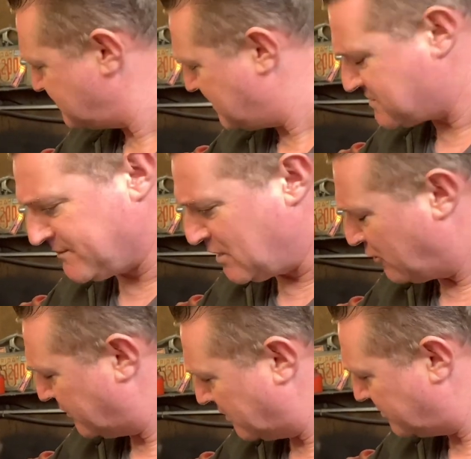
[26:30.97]
It's pissing me
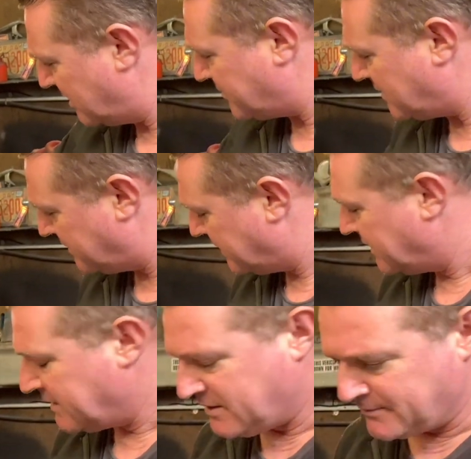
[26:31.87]
off a little bit, but
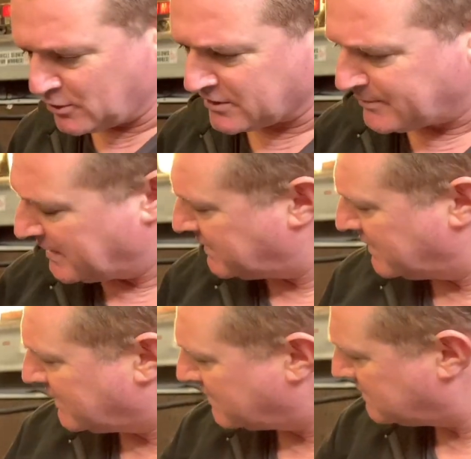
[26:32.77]
I'm not going to make
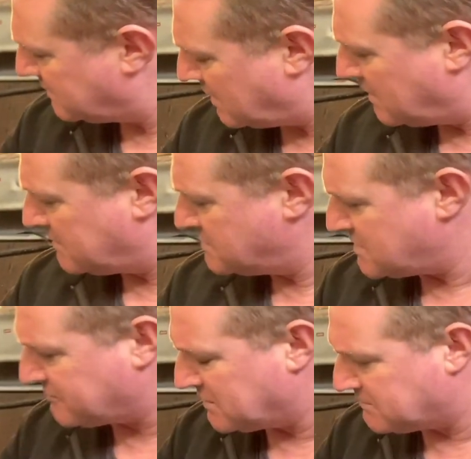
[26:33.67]
it again.
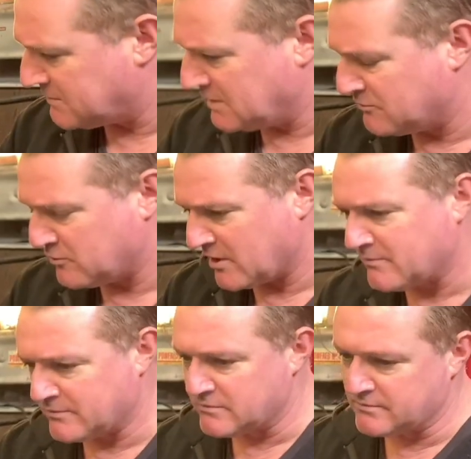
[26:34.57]
Just have to live with
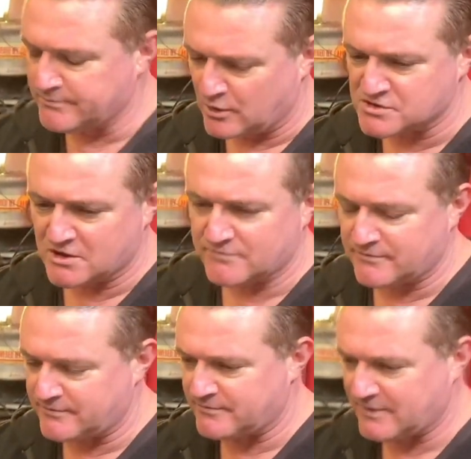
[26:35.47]
it. Positive
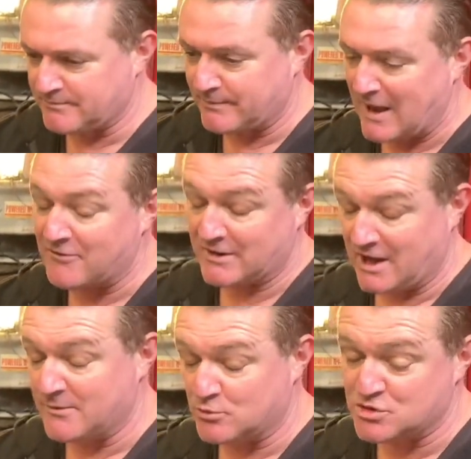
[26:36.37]
battery
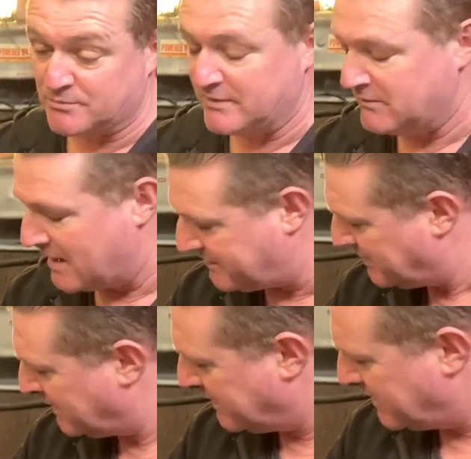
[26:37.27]
cable should be red,
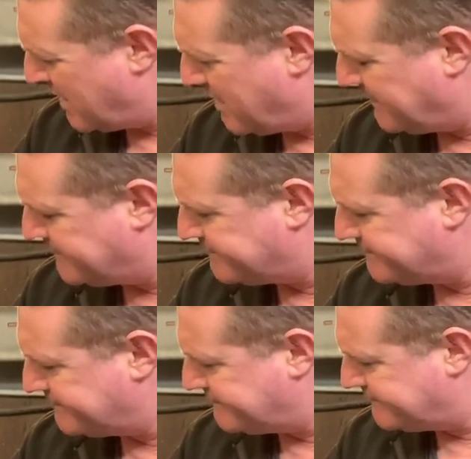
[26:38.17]
but
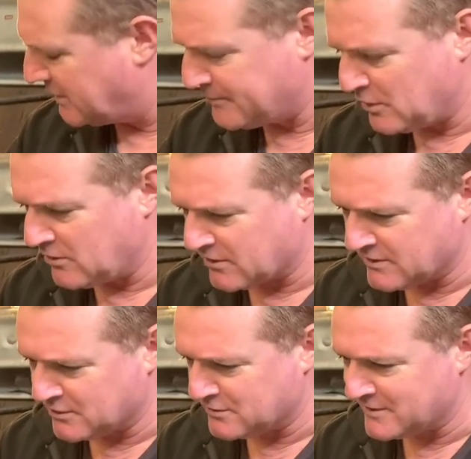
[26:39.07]
I'm not liking
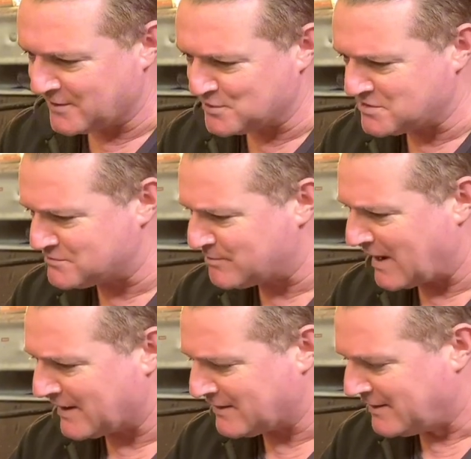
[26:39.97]
the look of it. I wish it was
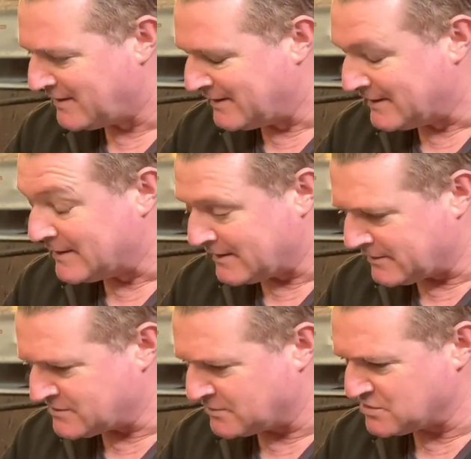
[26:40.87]
black.
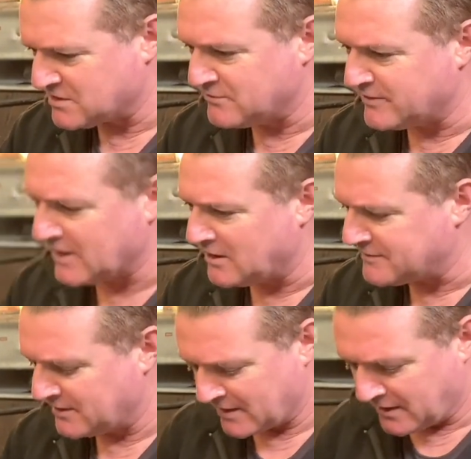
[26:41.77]
I'm just going to forget
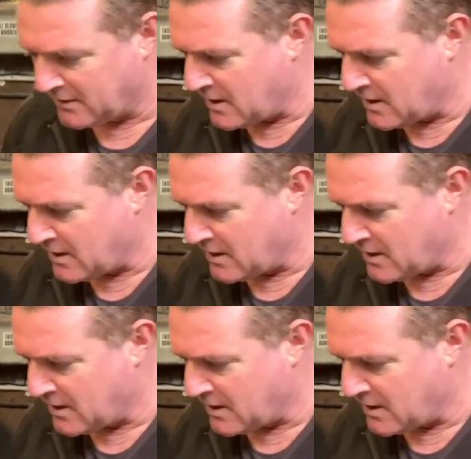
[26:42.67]
I've done that.